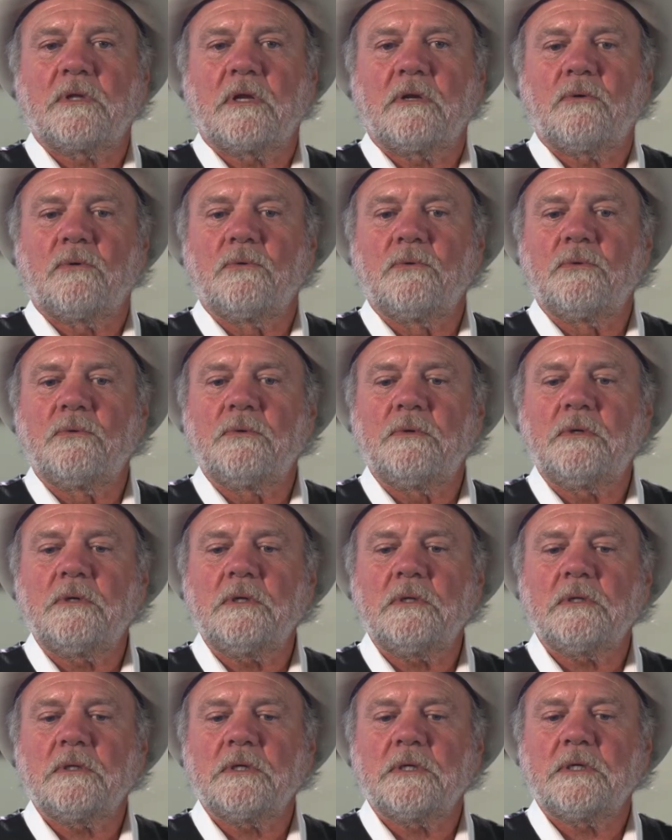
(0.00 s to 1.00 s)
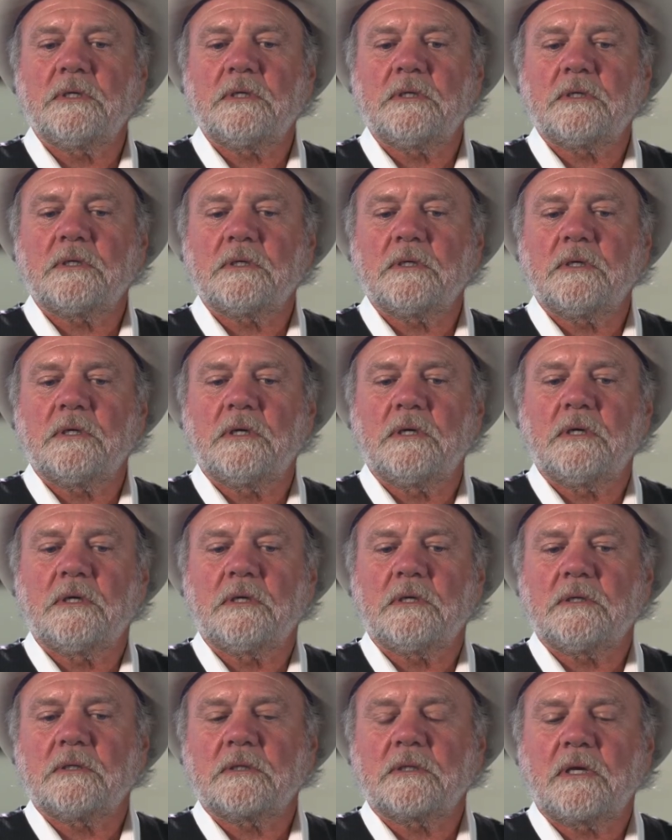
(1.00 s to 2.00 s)
that really
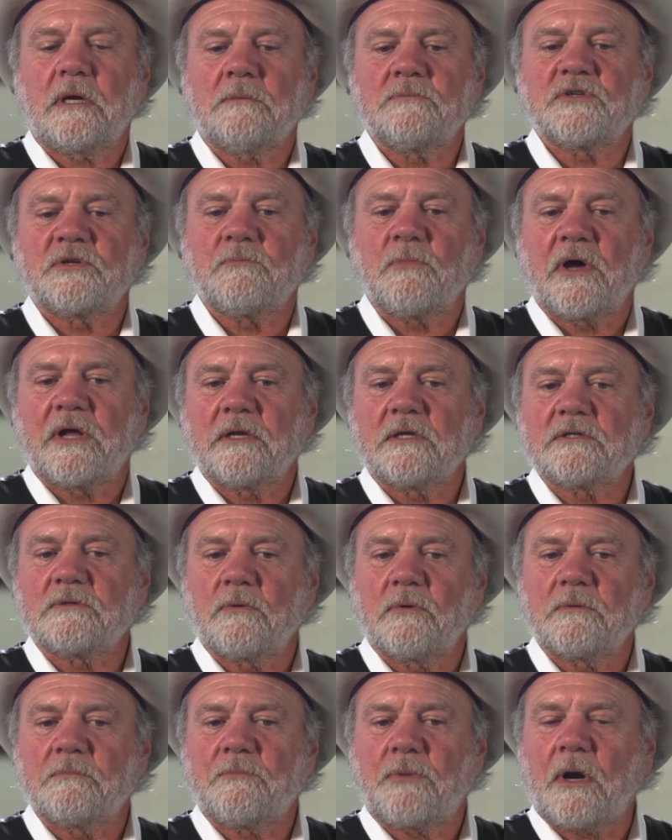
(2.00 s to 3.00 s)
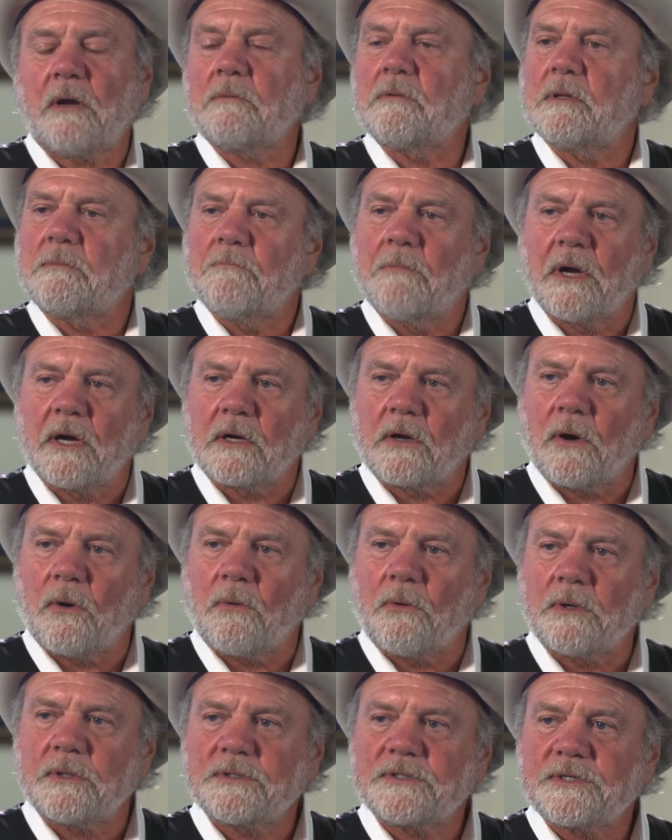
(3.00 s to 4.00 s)
comes to mind is probably Buck
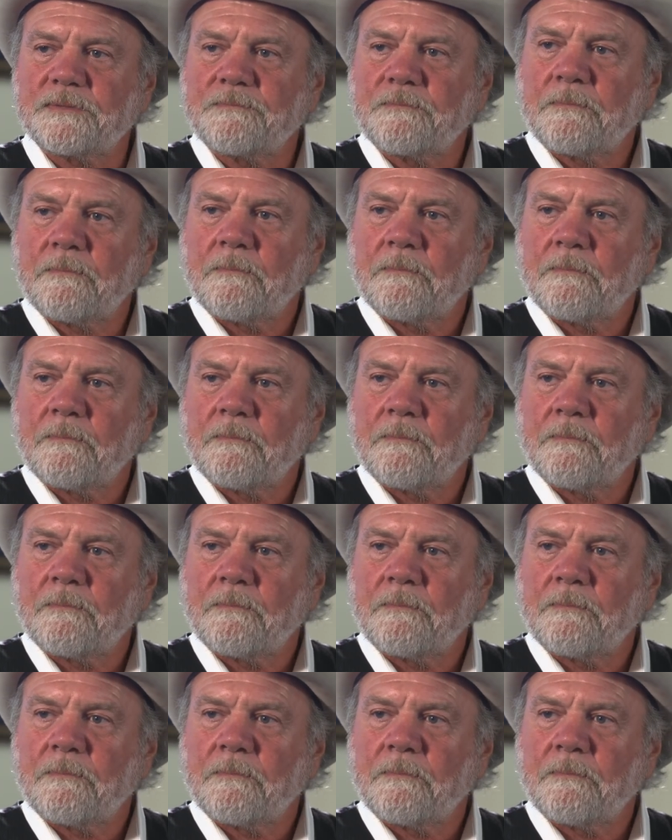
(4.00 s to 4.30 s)
Owens.